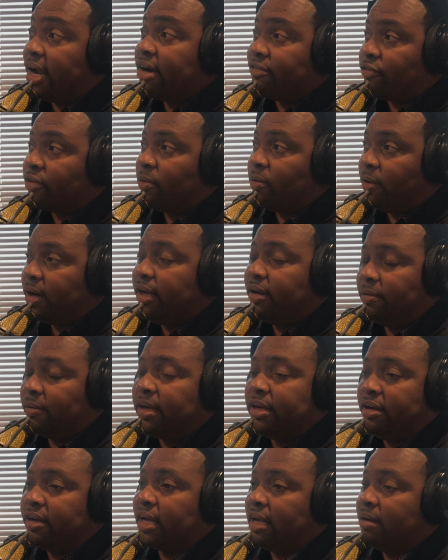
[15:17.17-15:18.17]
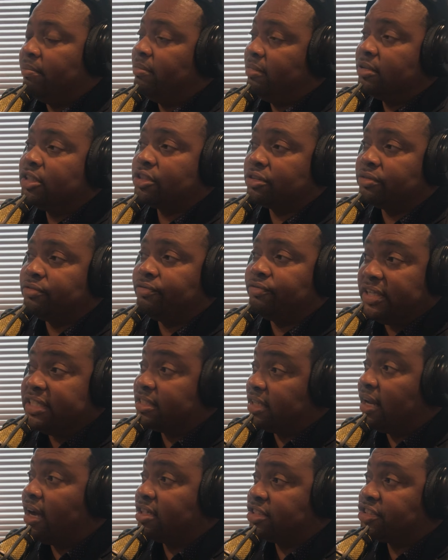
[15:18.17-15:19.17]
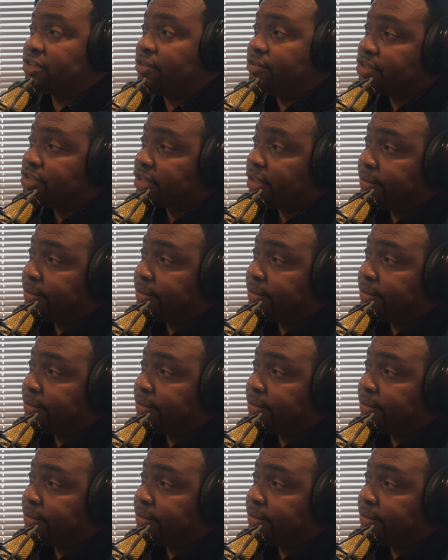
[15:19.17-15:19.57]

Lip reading: every week when you come to visit our church.